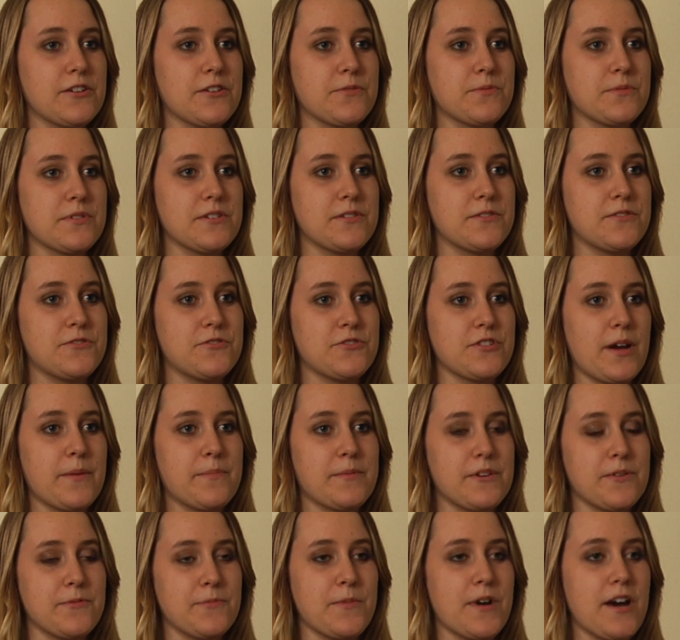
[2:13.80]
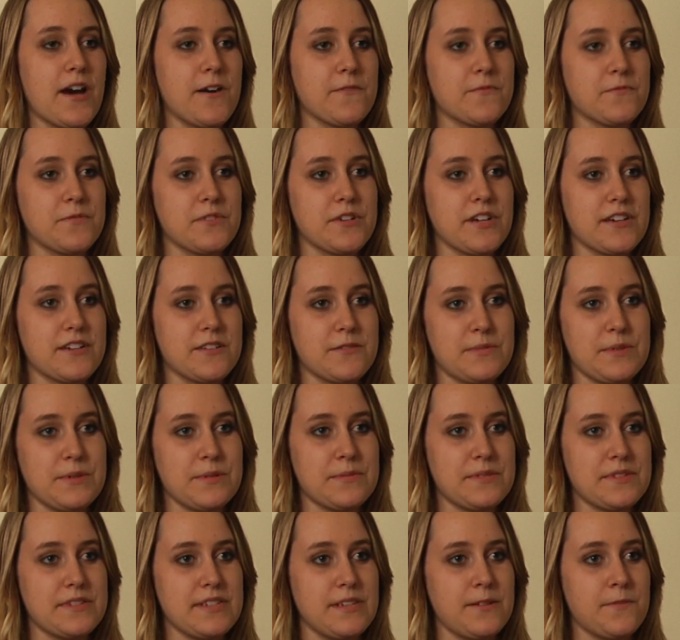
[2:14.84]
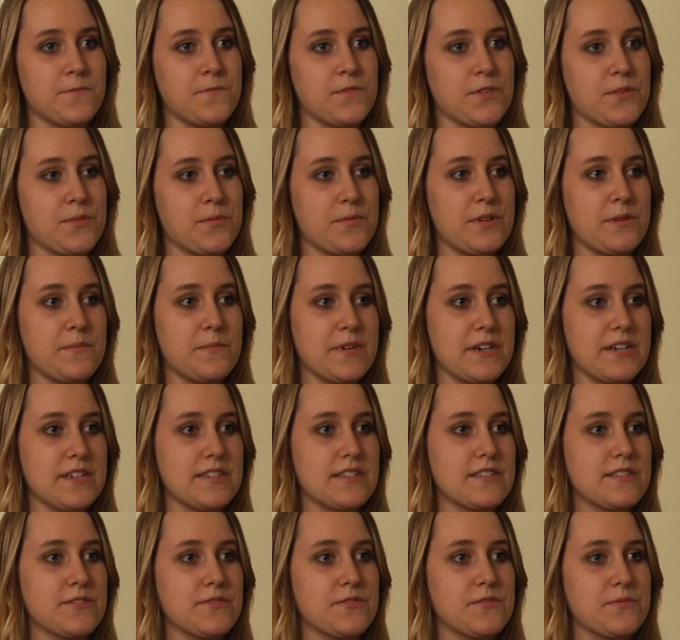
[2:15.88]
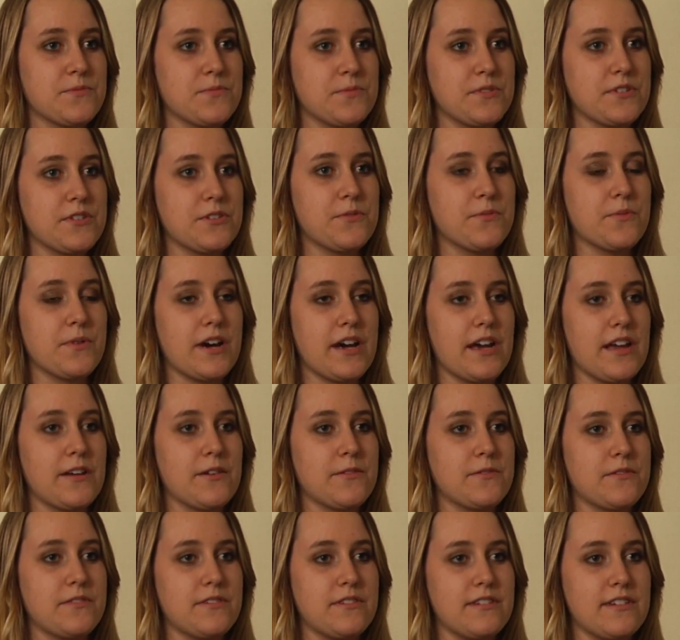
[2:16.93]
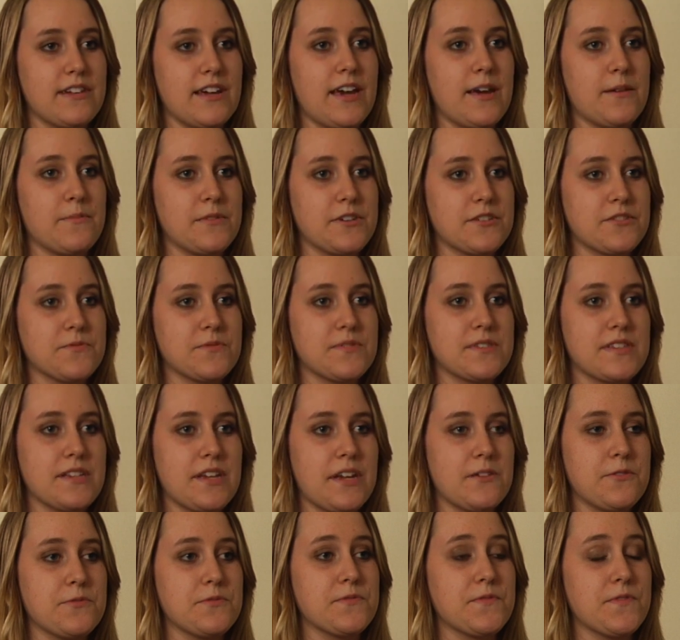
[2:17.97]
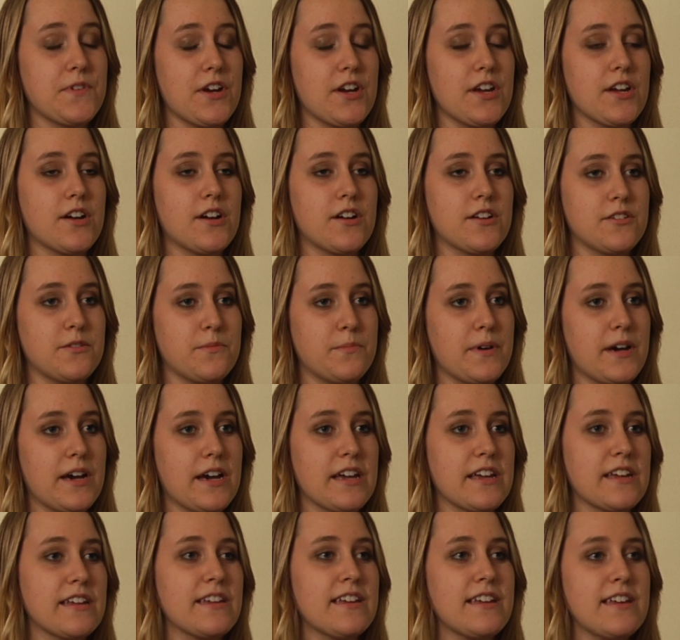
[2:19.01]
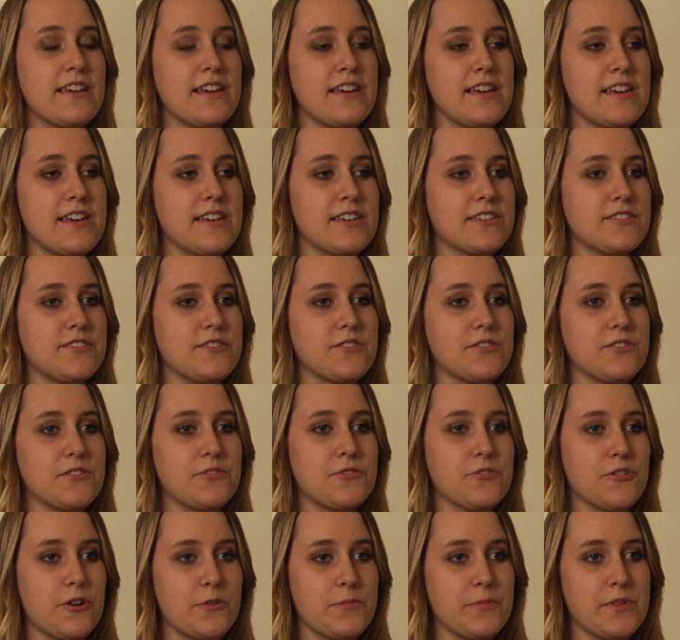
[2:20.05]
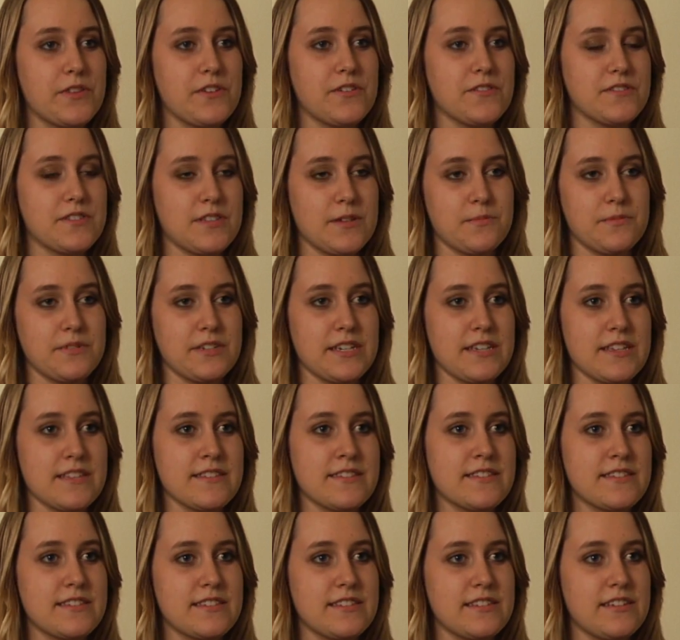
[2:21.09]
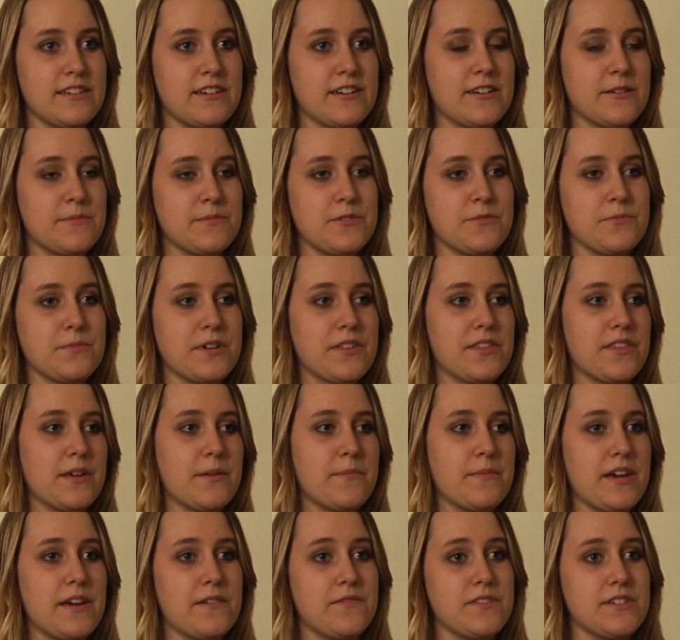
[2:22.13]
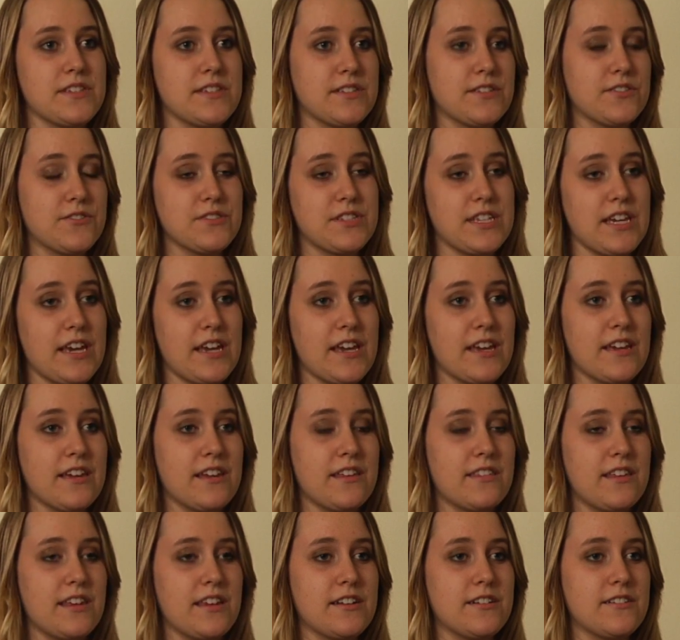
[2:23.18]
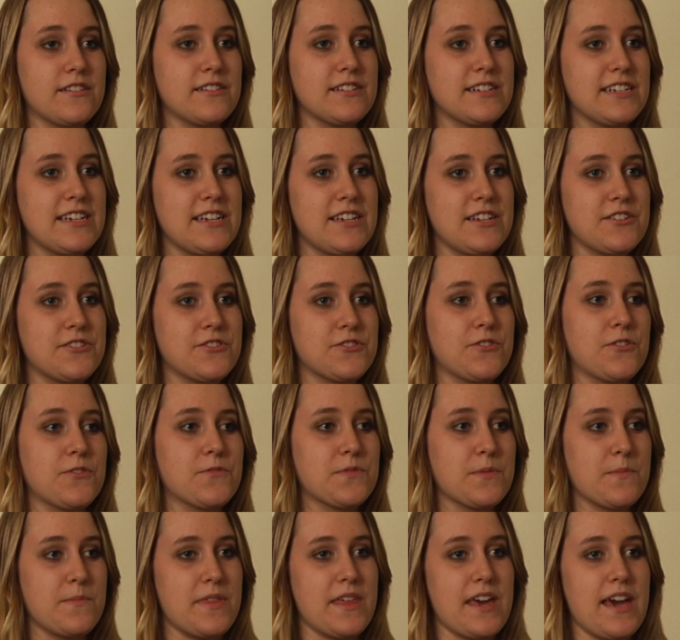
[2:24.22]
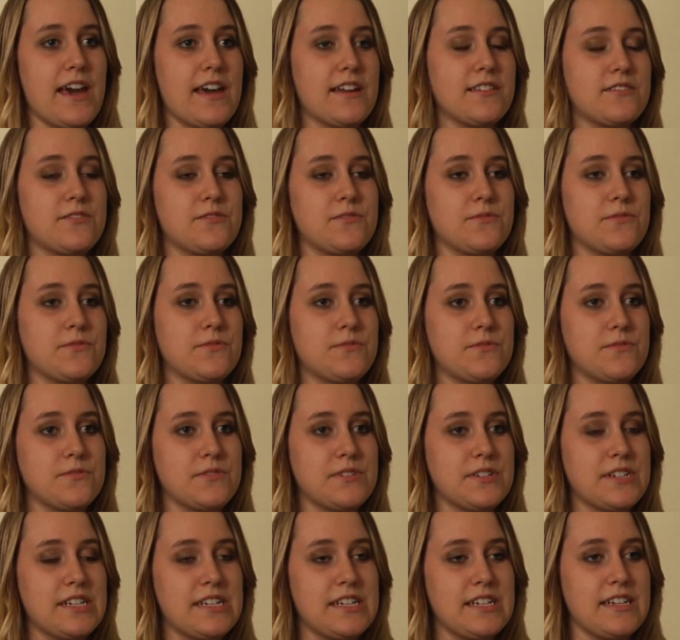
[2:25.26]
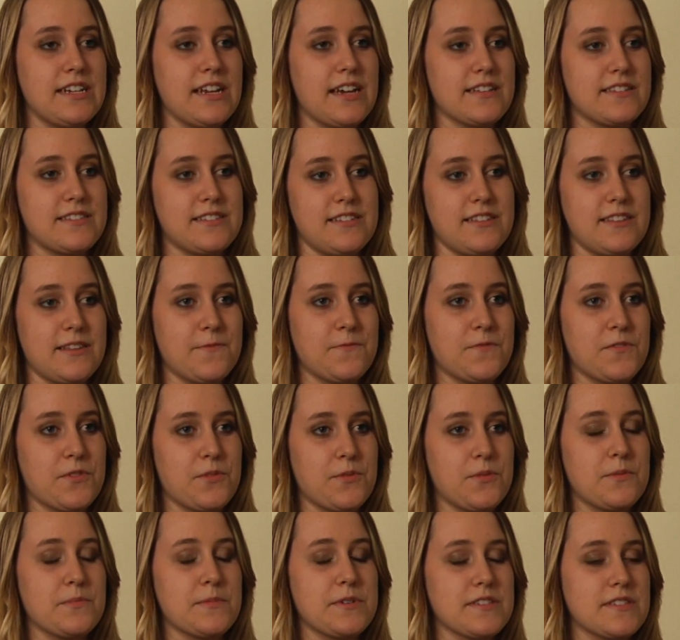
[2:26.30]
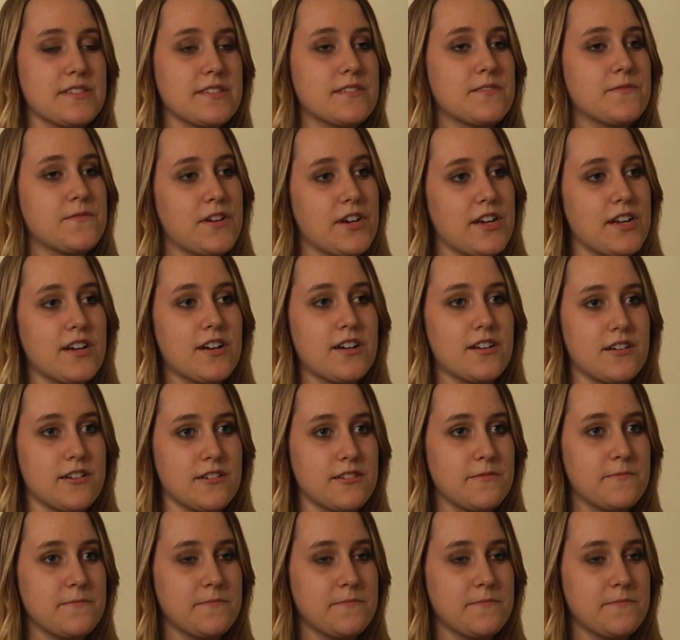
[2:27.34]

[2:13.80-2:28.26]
we're dropping him off. We're not going to be able to see him for 3 months, so it was really quiet. Not much was said. It was very hard goodbye. Because, you grow up with your siblings, you're with them every single day, and then to go from that to not seeing them for 3 months, it's very hard.